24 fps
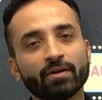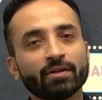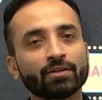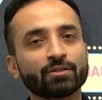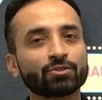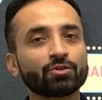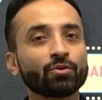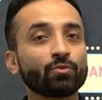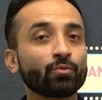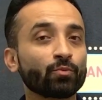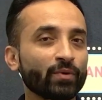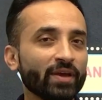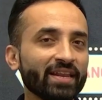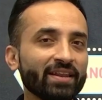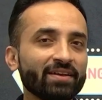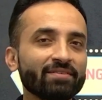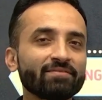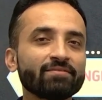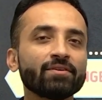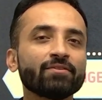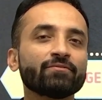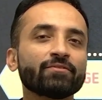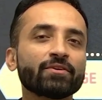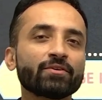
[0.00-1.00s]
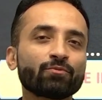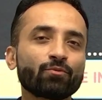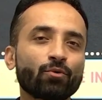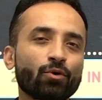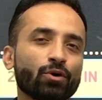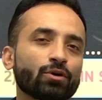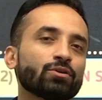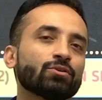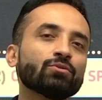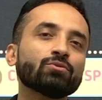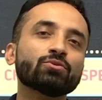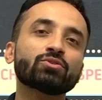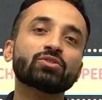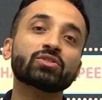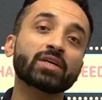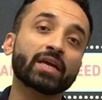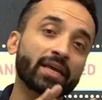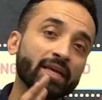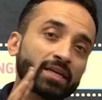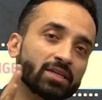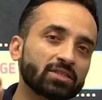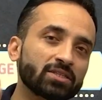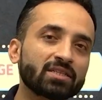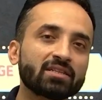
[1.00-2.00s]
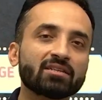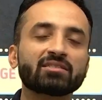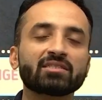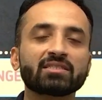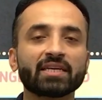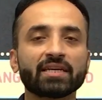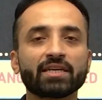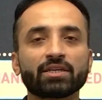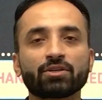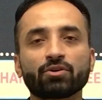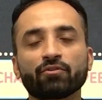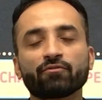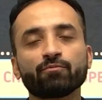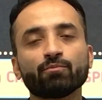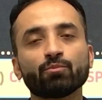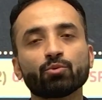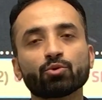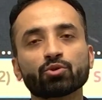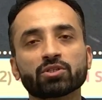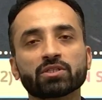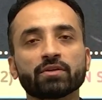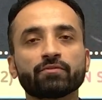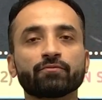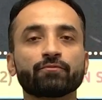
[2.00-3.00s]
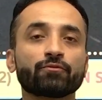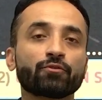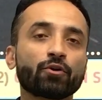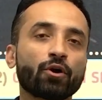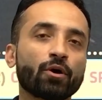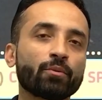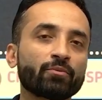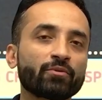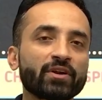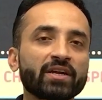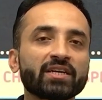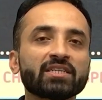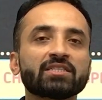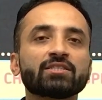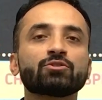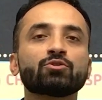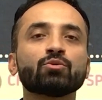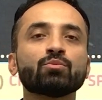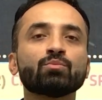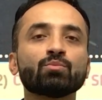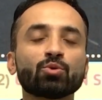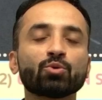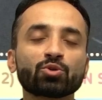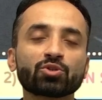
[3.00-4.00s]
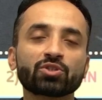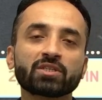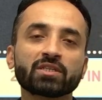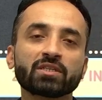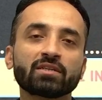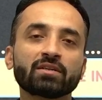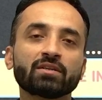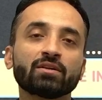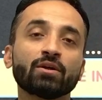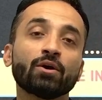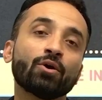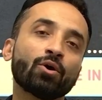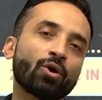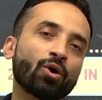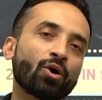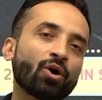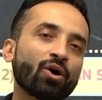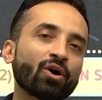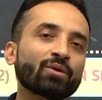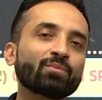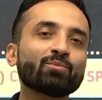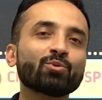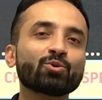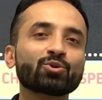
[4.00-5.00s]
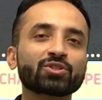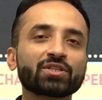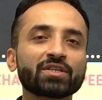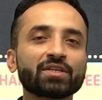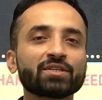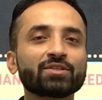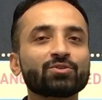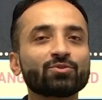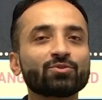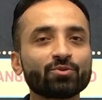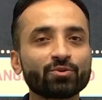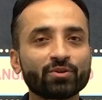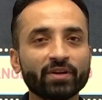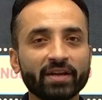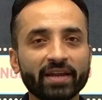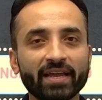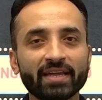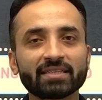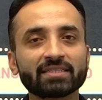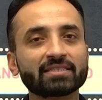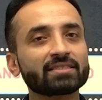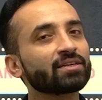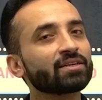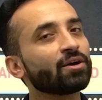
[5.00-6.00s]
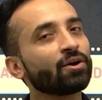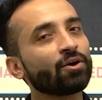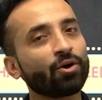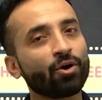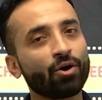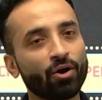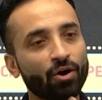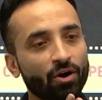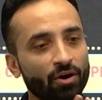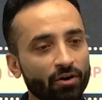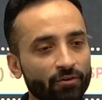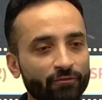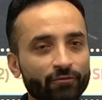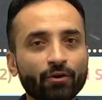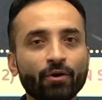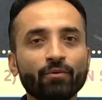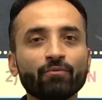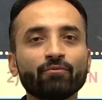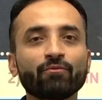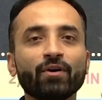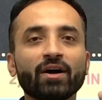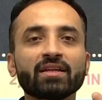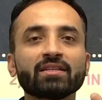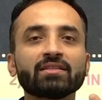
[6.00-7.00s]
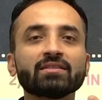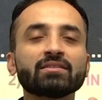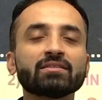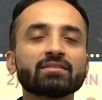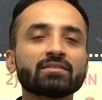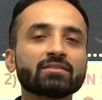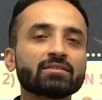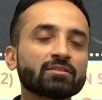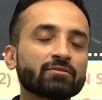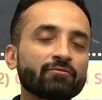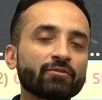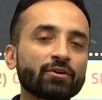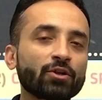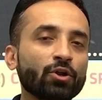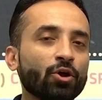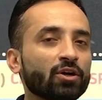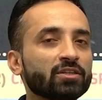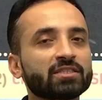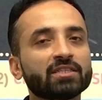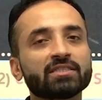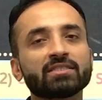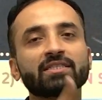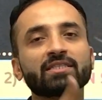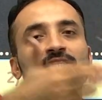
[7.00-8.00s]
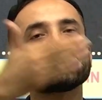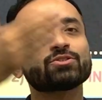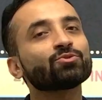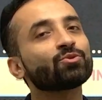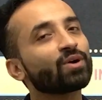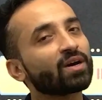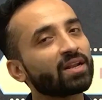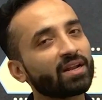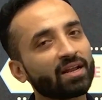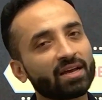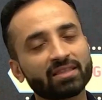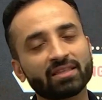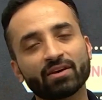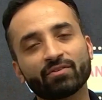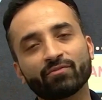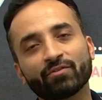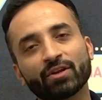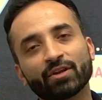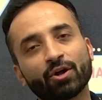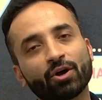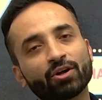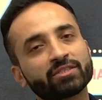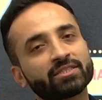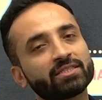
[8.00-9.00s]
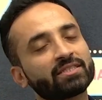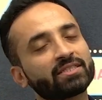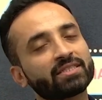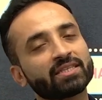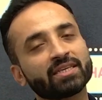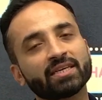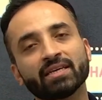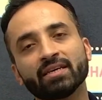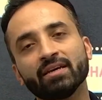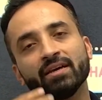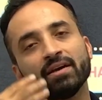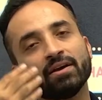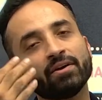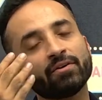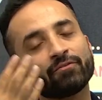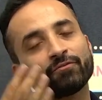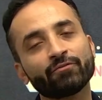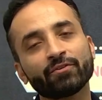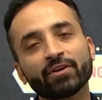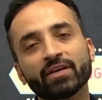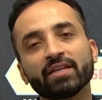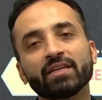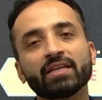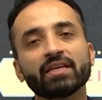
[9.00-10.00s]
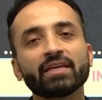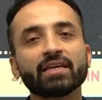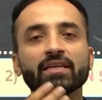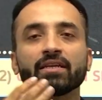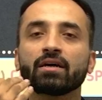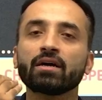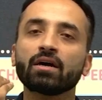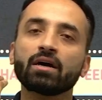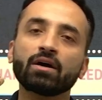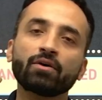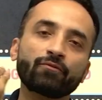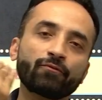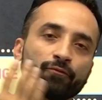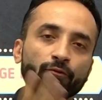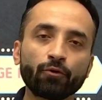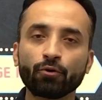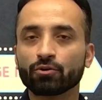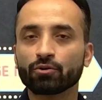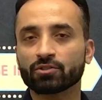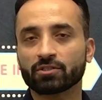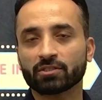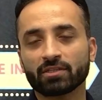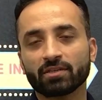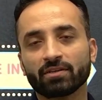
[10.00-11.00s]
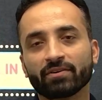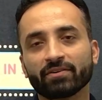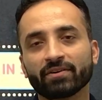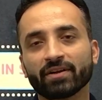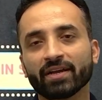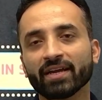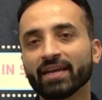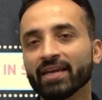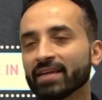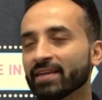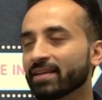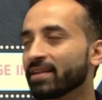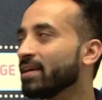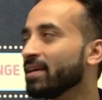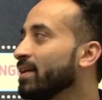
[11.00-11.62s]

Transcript: So, whenever we want to change the state of motion from rest to motion or motion to rest or from one velocity to another velocity, we need a force, right?